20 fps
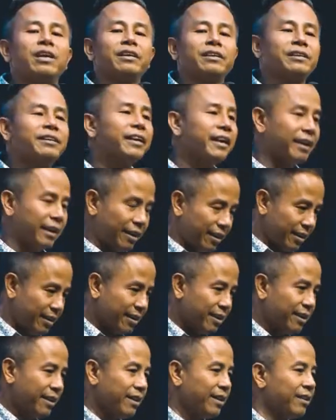like dead,
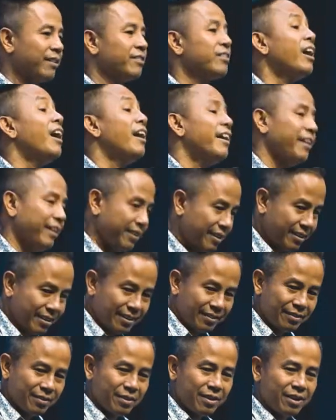tired,
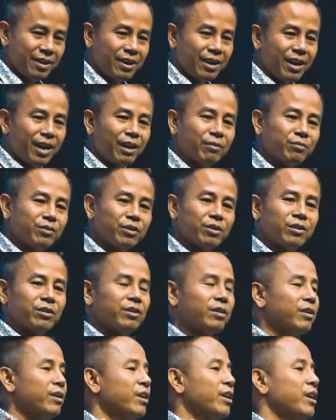
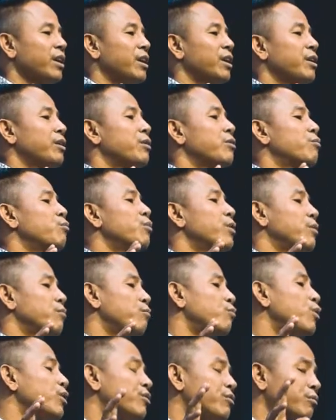after it
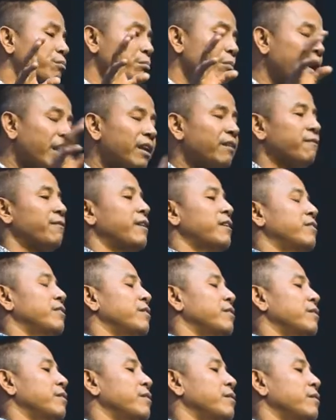was
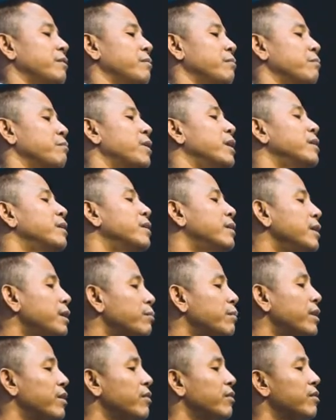manifest by the
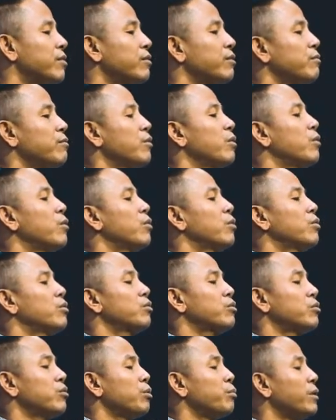demons for
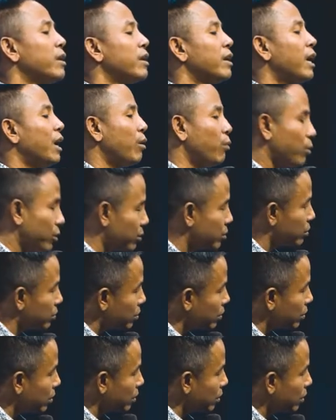so many hours.